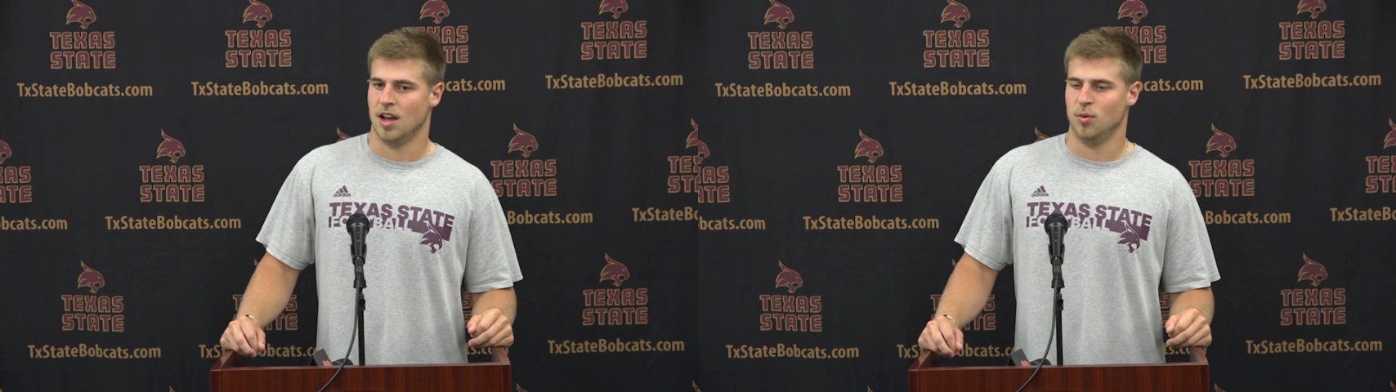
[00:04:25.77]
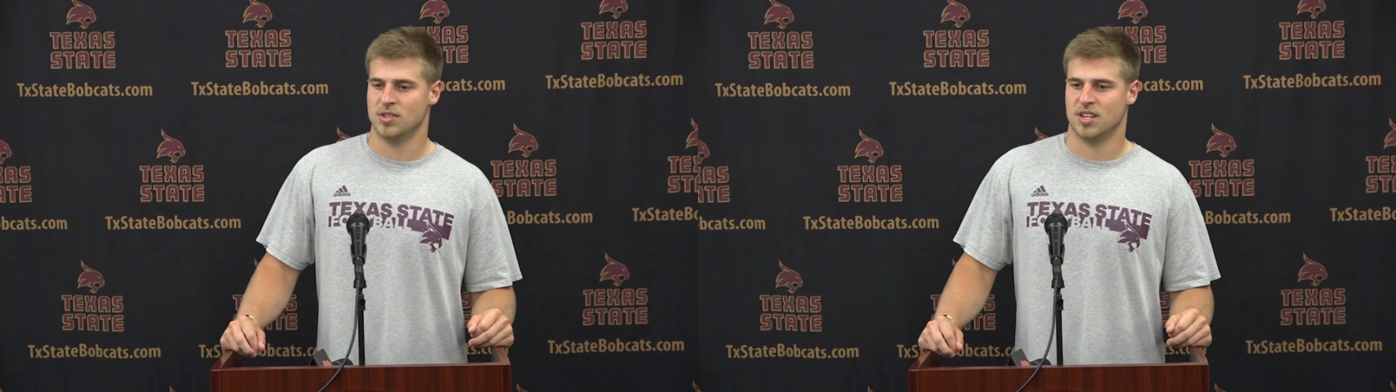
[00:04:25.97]

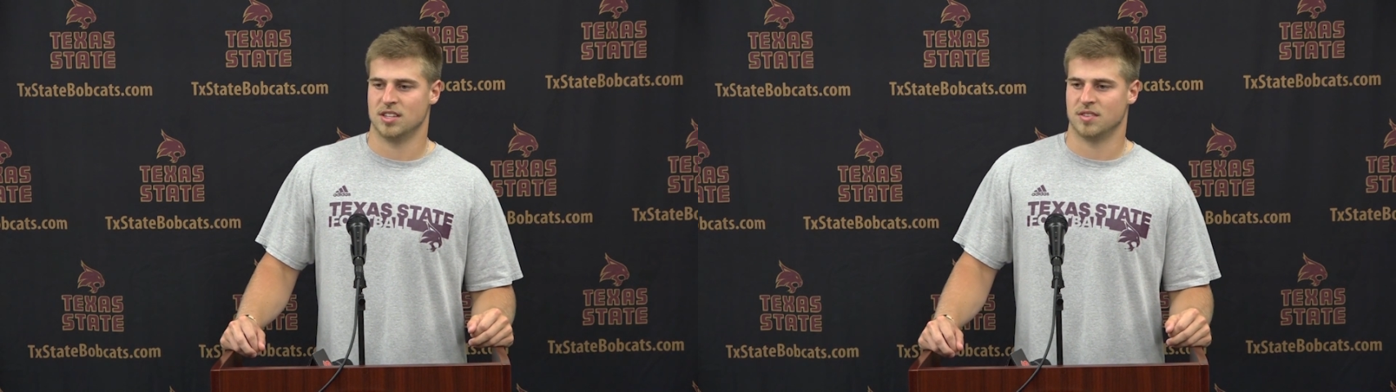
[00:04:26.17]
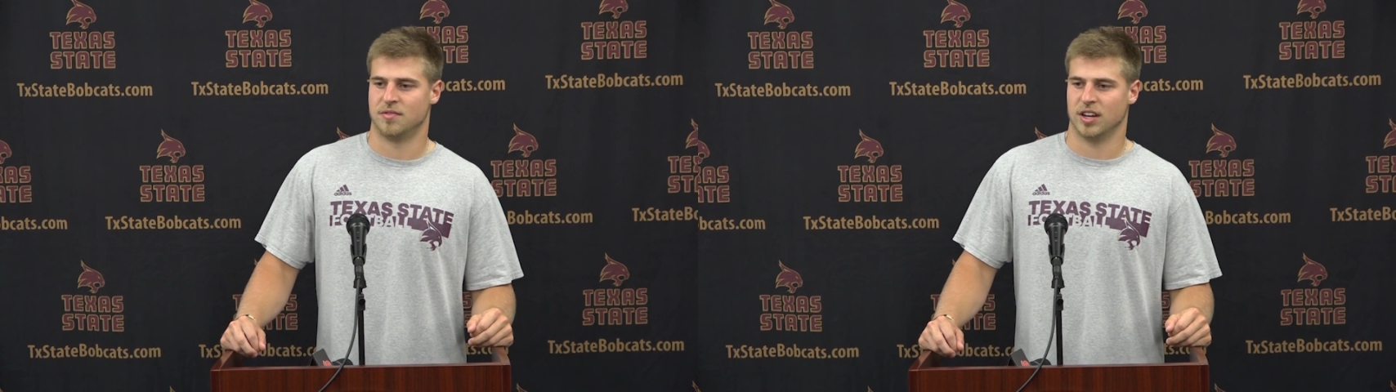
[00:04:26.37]
I wouldn't say
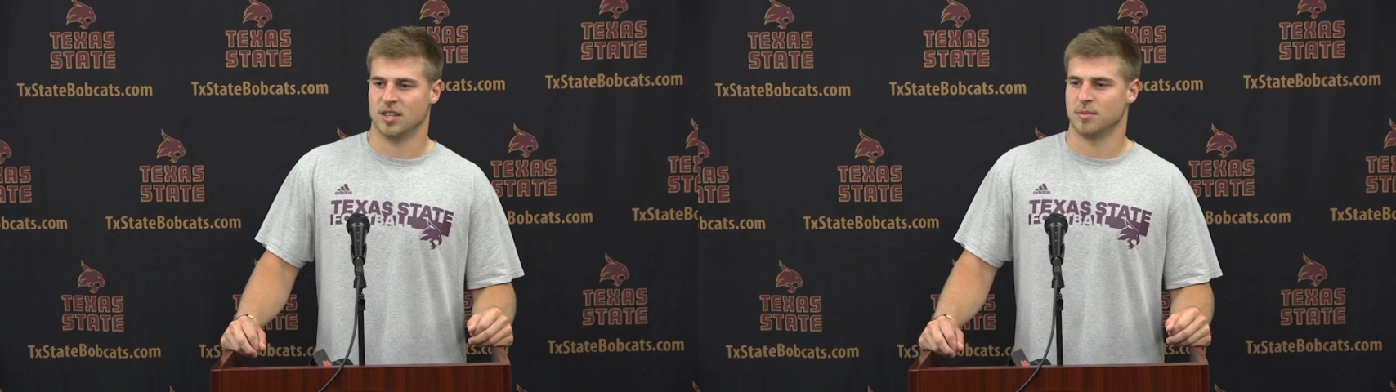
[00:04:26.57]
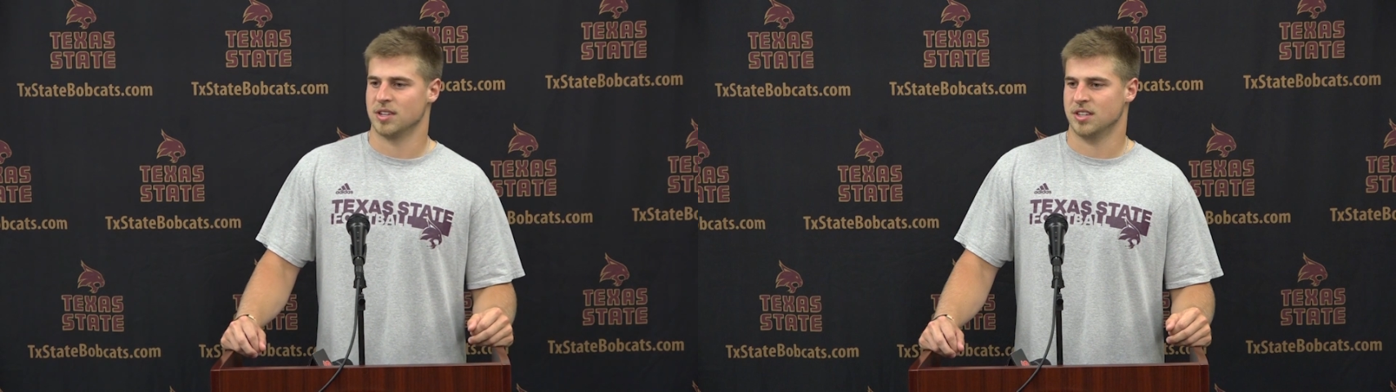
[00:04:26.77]
it's
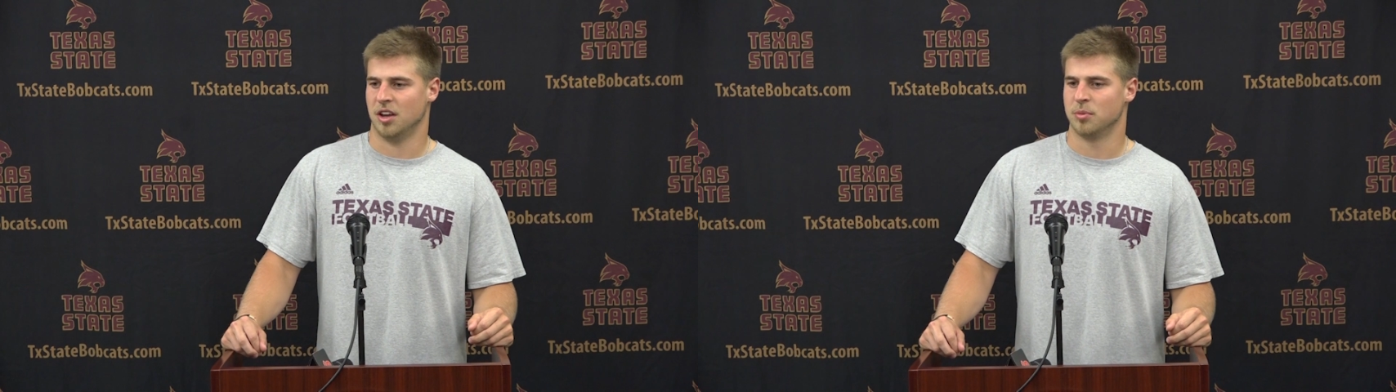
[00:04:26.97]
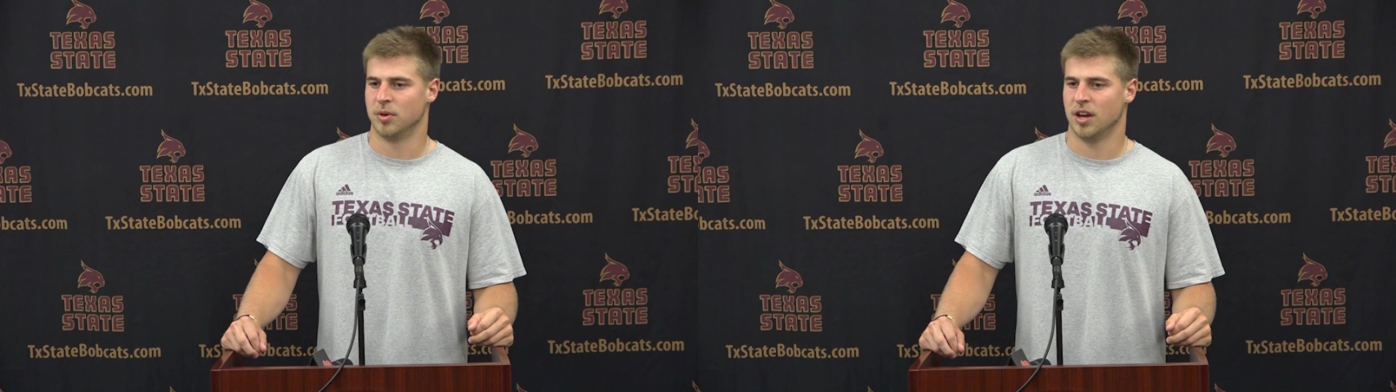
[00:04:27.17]
affected my
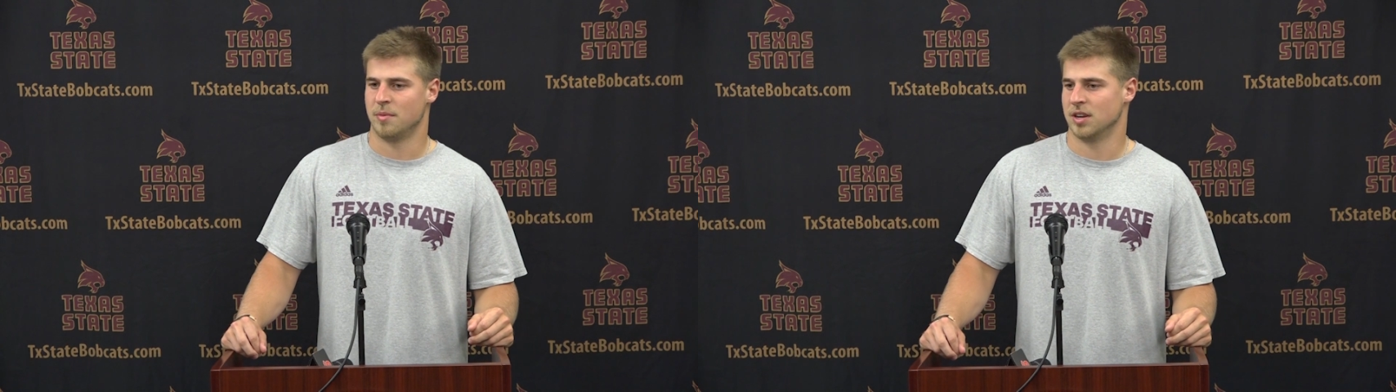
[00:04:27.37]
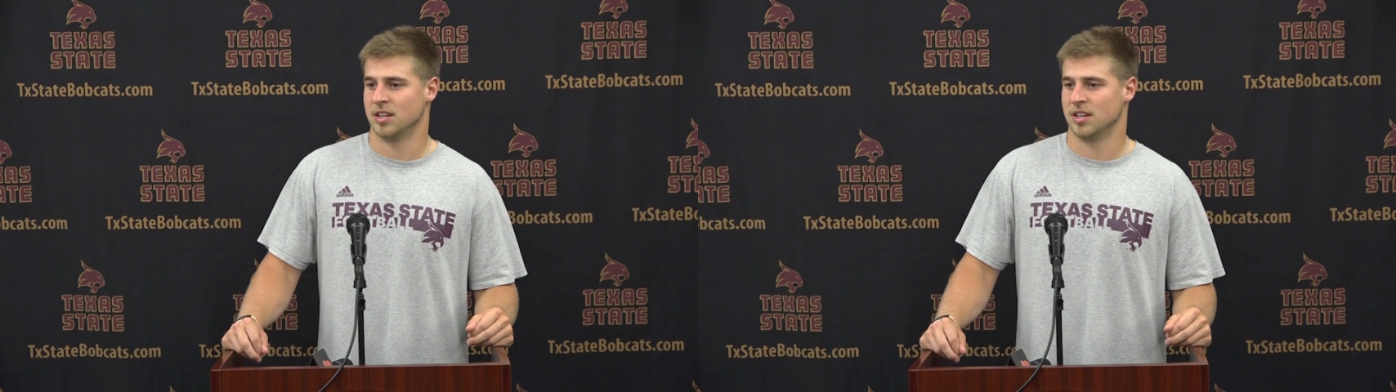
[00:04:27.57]
style of play. I mean,